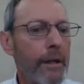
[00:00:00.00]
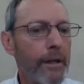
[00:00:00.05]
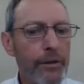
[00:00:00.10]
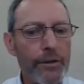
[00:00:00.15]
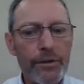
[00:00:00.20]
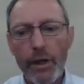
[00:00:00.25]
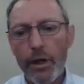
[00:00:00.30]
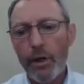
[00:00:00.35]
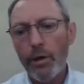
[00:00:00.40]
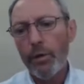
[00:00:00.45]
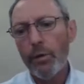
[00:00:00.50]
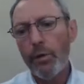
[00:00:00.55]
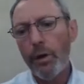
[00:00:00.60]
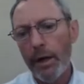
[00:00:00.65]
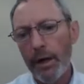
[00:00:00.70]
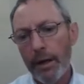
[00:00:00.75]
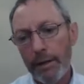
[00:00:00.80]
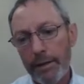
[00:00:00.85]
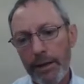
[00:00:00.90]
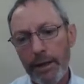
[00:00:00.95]
So,
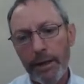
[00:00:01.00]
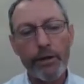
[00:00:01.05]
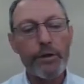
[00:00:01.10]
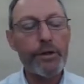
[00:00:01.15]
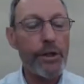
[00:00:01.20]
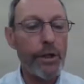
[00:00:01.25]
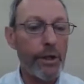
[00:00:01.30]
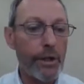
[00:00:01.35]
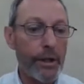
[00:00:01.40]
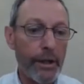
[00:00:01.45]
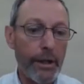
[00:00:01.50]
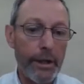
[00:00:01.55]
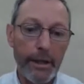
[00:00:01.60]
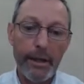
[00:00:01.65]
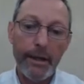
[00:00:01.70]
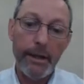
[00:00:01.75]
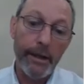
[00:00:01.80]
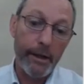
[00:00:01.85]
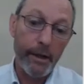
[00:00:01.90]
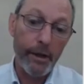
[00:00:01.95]
uh, you know,
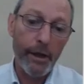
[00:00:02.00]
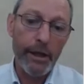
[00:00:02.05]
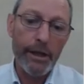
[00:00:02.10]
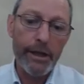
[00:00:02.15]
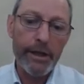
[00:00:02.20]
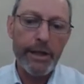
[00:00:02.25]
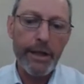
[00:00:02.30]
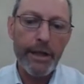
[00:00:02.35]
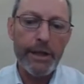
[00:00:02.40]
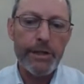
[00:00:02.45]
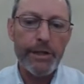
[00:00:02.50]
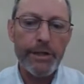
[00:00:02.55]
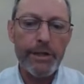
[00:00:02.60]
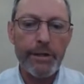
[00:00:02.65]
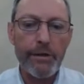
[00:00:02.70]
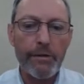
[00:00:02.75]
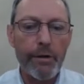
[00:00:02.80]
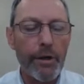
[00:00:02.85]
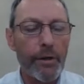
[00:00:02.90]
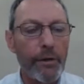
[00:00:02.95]
certainly at early stages
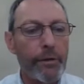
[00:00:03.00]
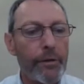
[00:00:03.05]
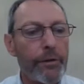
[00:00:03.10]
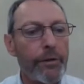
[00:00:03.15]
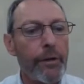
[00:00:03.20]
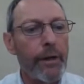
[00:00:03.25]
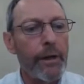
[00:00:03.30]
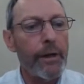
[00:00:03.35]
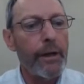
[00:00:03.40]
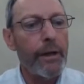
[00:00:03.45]
of growth,